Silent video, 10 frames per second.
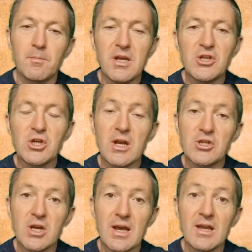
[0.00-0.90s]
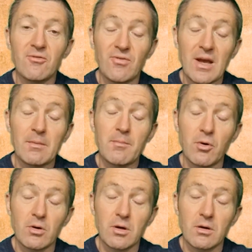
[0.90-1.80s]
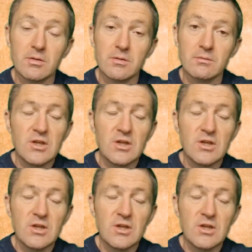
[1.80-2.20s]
BJJ Family Podcast.